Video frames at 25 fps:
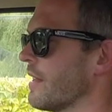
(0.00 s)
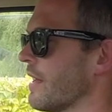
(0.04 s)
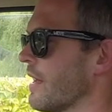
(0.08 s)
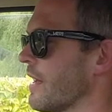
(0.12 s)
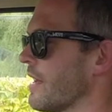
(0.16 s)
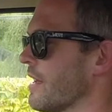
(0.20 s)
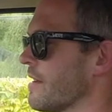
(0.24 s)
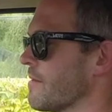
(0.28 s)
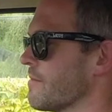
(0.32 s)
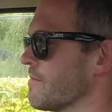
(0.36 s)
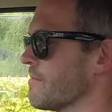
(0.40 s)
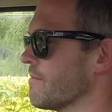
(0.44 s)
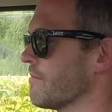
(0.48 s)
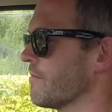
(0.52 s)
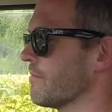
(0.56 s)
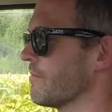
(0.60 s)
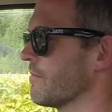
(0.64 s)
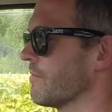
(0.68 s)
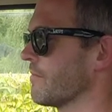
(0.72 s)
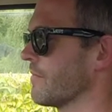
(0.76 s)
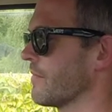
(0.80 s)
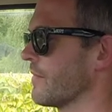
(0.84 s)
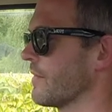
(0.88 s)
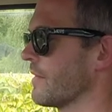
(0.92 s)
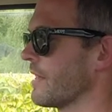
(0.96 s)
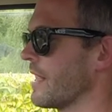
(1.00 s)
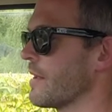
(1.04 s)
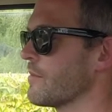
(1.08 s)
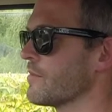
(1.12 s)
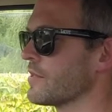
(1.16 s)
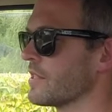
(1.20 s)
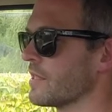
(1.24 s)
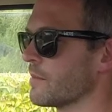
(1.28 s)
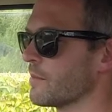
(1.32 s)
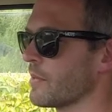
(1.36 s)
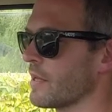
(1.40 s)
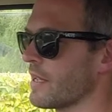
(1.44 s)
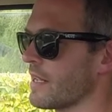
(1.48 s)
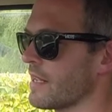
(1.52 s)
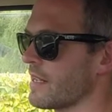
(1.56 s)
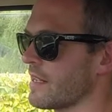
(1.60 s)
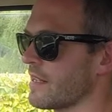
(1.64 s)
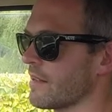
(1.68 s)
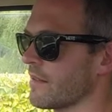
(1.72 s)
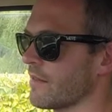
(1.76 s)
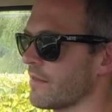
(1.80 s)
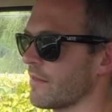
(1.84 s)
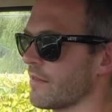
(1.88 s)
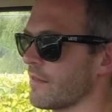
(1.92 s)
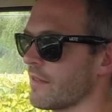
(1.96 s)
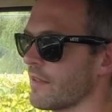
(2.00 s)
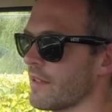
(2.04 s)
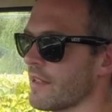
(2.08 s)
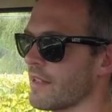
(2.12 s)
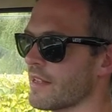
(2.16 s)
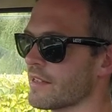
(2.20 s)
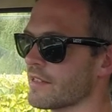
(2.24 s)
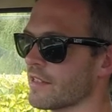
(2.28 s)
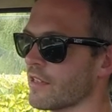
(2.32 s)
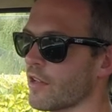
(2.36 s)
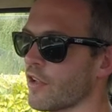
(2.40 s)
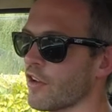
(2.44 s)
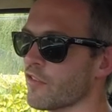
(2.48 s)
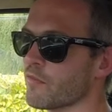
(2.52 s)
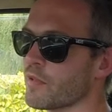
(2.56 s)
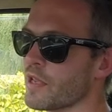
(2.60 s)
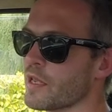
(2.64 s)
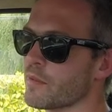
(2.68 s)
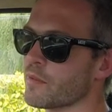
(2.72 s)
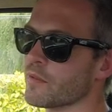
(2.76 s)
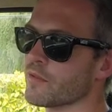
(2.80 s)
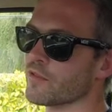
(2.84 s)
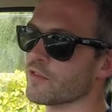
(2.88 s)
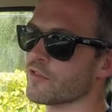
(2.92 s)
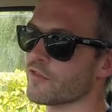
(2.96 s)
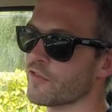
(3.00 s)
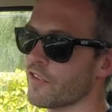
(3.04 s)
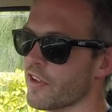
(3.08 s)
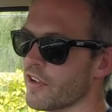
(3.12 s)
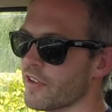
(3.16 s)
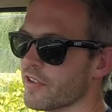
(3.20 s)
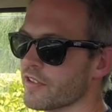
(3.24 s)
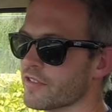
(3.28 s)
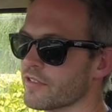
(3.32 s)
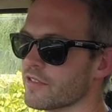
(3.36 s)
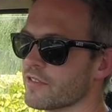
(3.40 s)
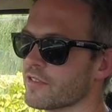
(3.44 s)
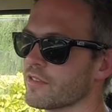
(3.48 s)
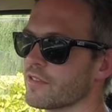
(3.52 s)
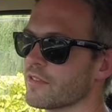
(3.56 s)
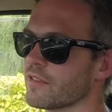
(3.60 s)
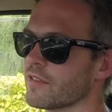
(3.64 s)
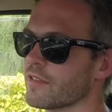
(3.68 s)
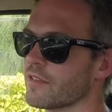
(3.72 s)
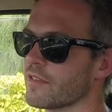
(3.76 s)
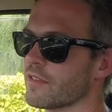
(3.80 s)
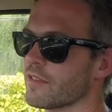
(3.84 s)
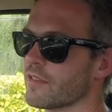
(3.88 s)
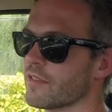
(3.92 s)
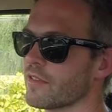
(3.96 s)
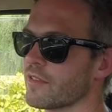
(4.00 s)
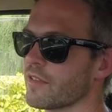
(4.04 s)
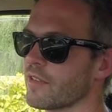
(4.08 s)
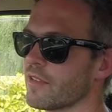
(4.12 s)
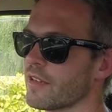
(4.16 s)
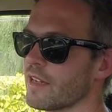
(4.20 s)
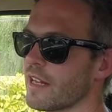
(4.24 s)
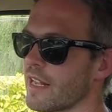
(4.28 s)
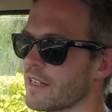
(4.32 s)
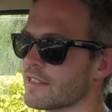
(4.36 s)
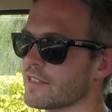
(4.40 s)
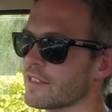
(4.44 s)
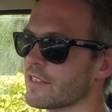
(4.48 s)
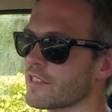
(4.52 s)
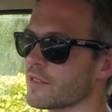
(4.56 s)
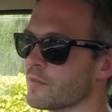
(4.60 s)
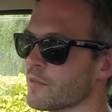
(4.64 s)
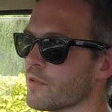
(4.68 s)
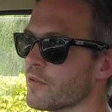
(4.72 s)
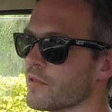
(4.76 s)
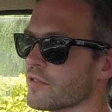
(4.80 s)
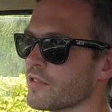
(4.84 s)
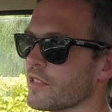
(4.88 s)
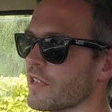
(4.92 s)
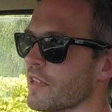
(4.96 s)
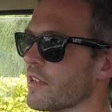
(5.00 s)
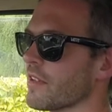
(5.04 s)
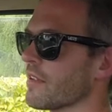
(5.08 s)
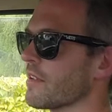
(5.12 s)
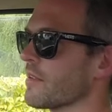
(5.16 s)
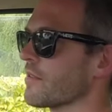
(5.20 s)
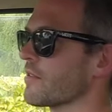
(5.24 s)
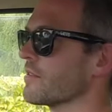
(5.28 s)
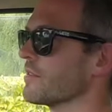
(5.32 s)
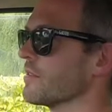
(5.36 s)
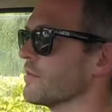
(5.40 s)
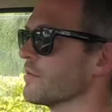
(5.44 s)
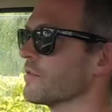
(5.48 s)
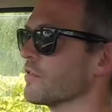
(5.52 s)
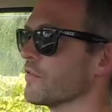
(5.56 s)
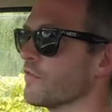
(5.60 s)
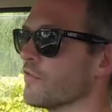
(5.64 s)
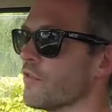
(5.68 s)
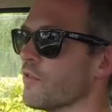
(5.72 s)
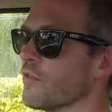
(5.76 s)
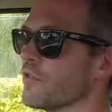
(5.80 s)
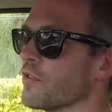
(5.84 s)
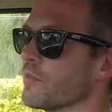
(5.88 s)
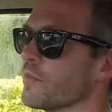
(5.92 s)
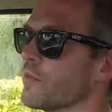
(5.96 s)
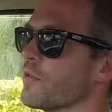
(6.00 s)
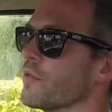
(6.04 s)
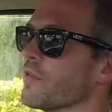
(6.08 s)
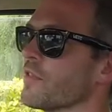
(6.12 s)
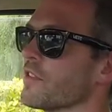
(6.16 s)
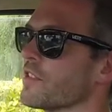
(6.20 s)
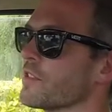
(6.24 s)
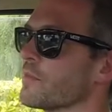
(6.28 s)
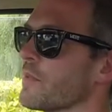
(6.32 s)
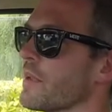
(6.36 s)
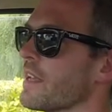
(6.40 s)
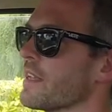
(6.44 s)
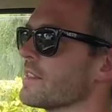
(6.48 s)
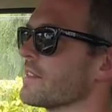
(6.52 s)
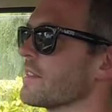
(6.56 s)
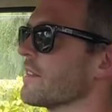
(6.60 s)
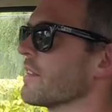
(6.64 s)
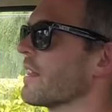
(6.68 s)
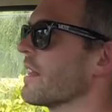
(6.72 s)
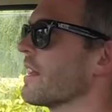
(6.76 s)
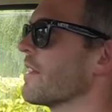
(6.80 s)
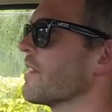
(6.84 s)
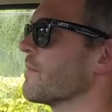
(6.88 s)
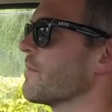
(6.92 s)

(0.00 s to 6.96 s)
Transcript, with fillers: um, the MGB is a lot of people's first classic sports car because it was affordable and the spares are there.